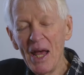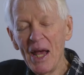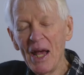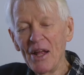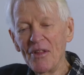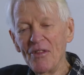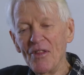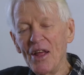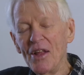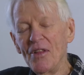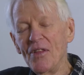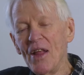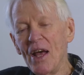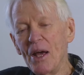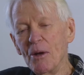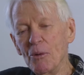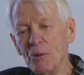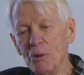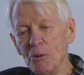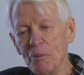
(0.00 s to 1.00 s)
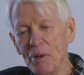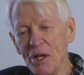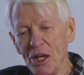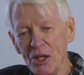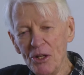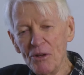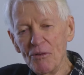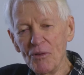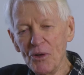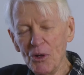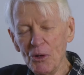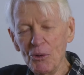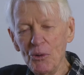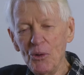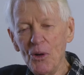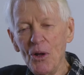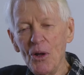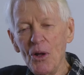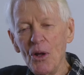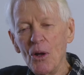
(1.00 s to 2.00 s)
And then they would be interviewed,
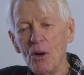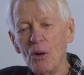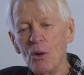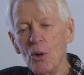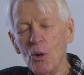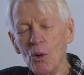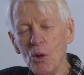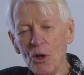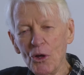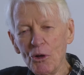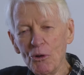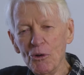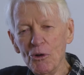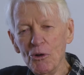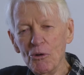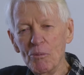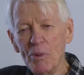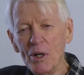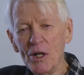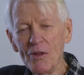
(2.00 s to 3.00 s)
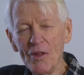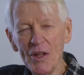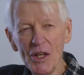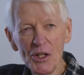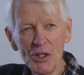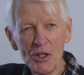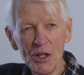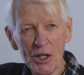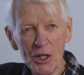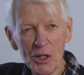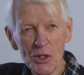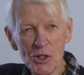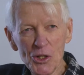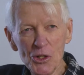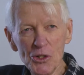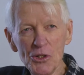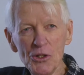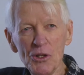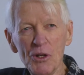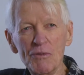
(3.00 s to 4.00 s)
all the crew, by the
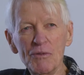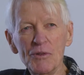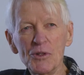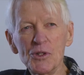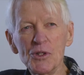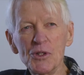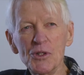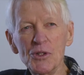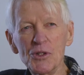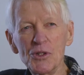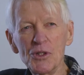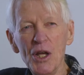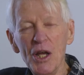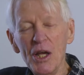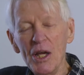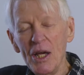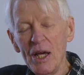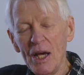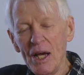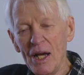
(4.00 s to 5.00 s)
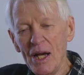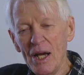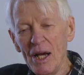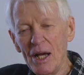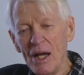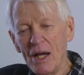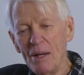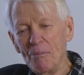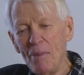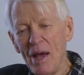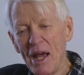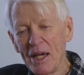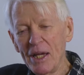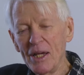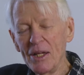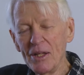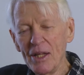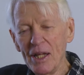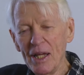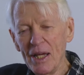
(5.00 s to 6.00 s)
intelligence officers back
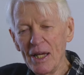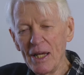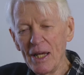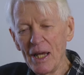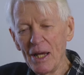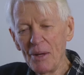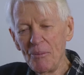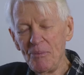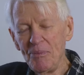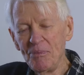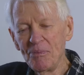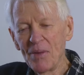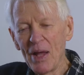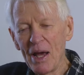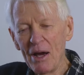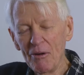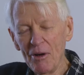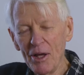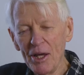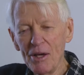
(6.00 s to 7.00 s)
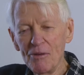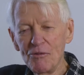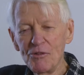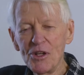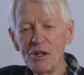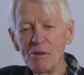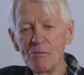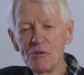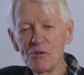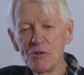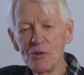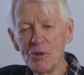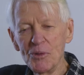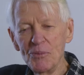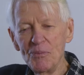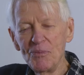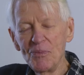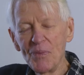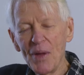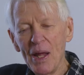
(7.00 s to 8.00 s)
in the RAF Tempsford
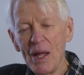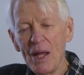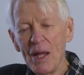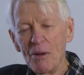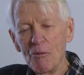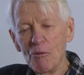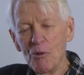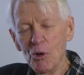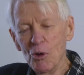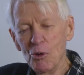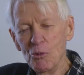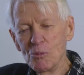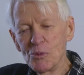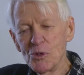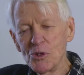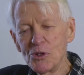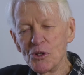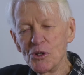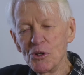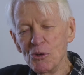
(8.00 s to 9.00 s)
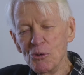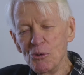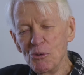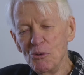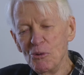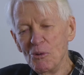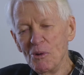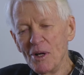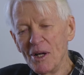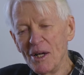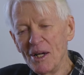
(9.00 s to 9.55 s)
rooms to